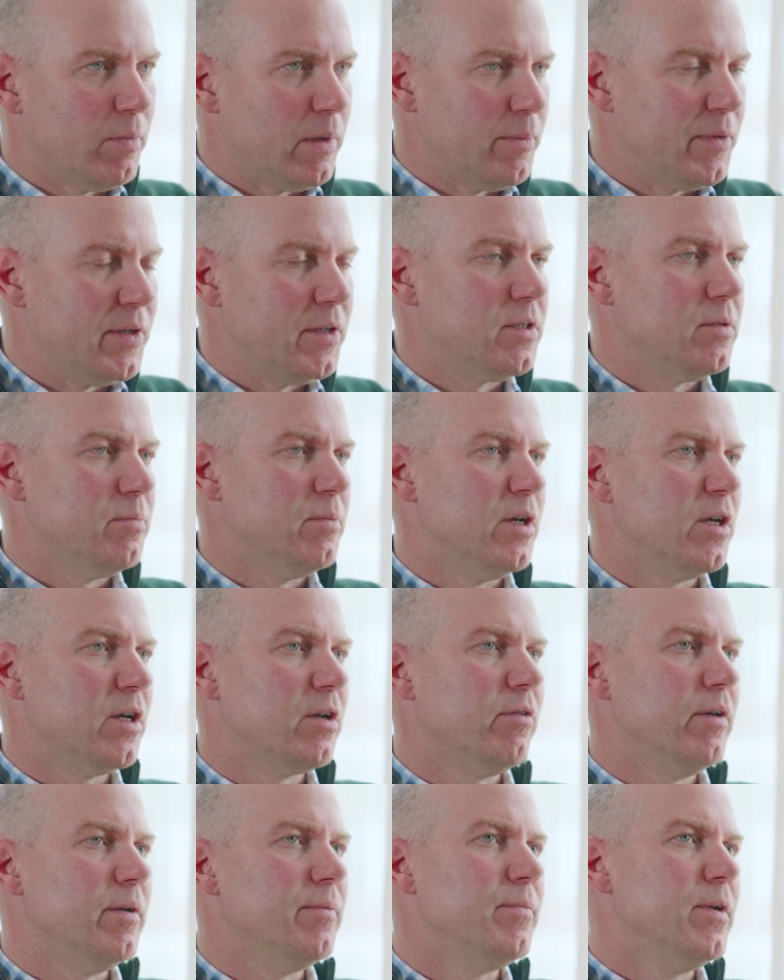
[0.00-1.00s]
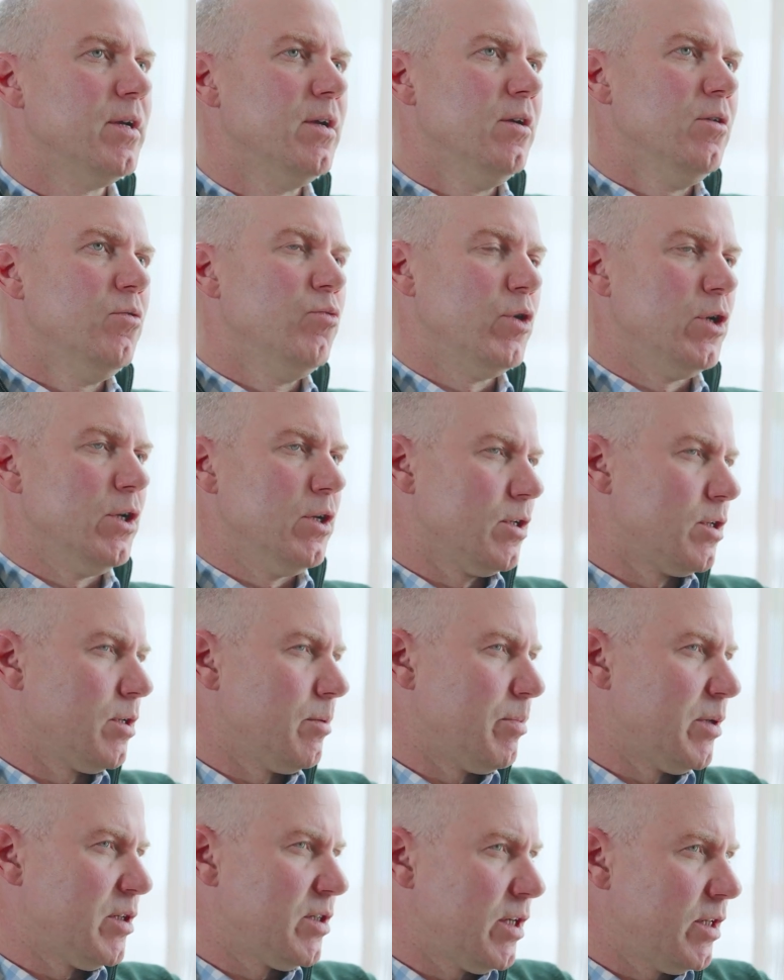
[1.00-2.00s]
millimeters of mercury. When you looked
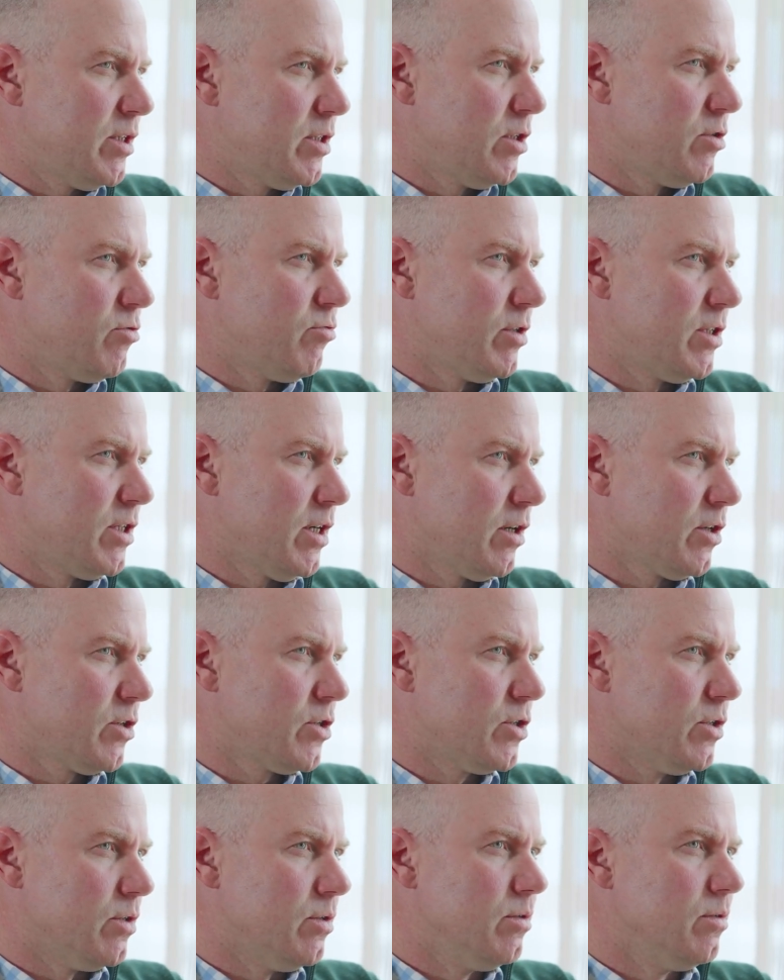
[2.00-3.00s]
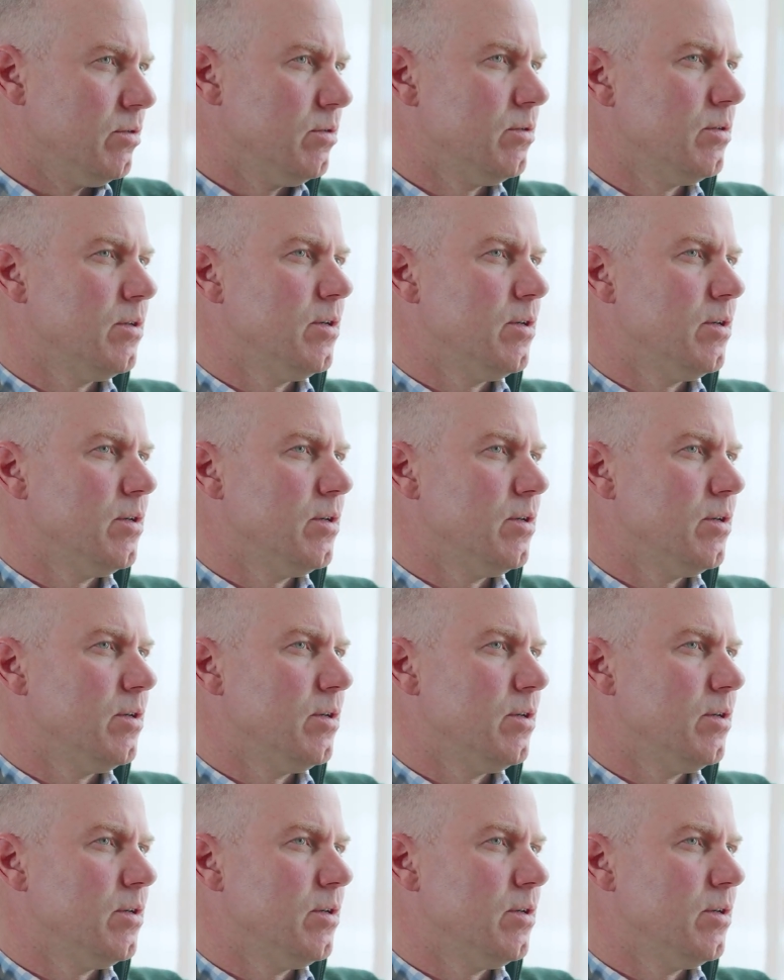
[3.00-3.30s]
at percentage reduction,